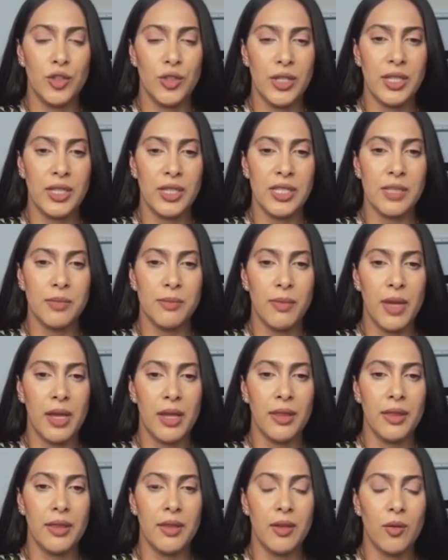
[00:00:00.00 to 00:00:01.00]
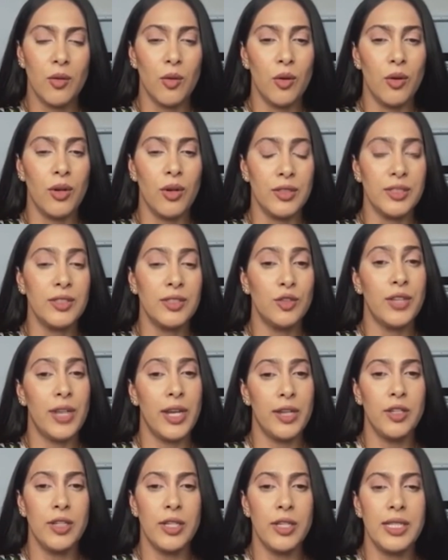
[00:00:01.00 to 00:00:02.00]
during this month, or to
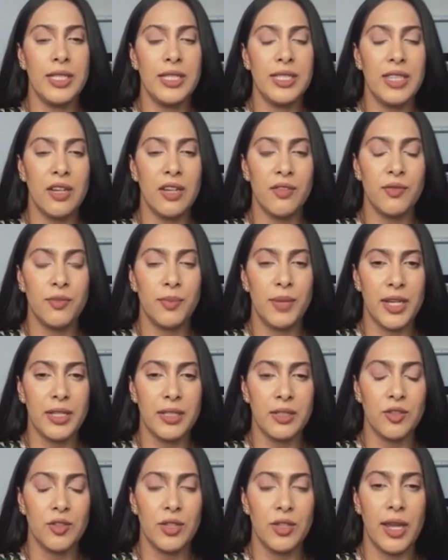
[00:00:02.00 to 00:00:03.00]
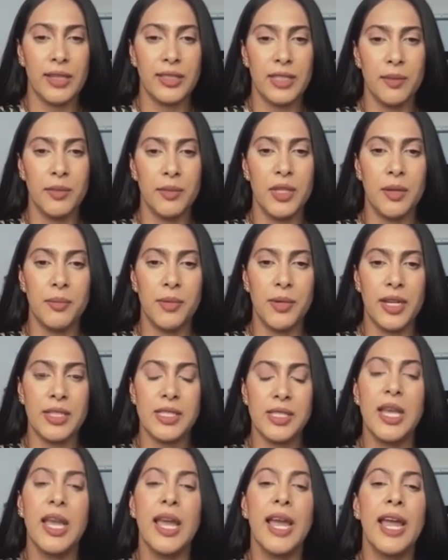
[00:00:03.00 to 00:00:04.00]
regularly self-examine their
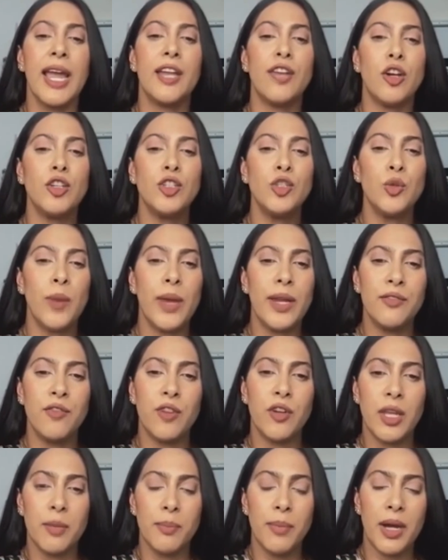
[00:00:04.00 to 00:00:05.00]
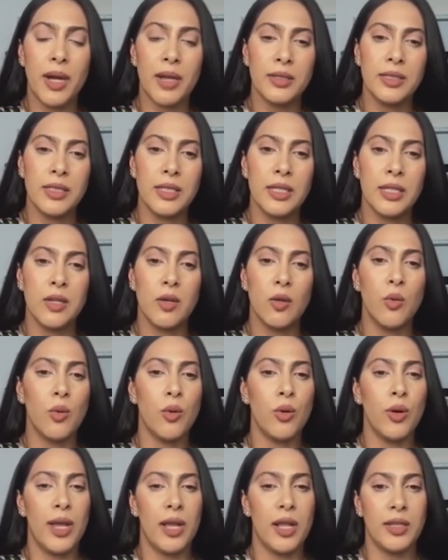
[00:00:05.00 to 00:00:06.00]
breasts and not to wait for their partner
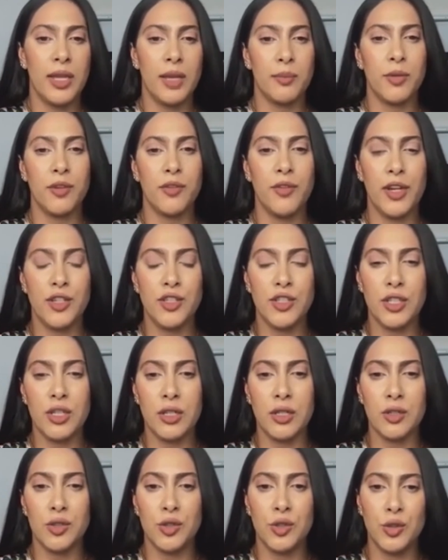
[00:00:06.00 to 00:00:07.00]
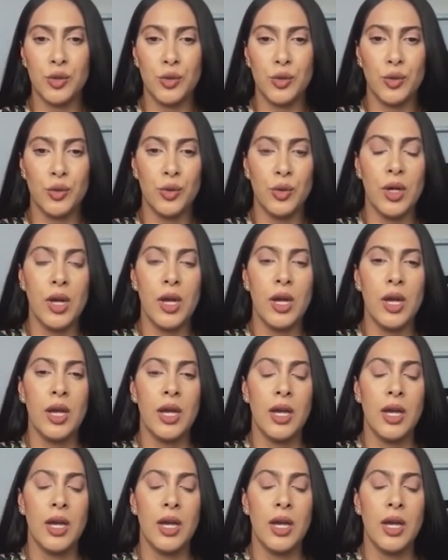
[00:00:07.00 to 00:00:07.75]
or healthcare professional to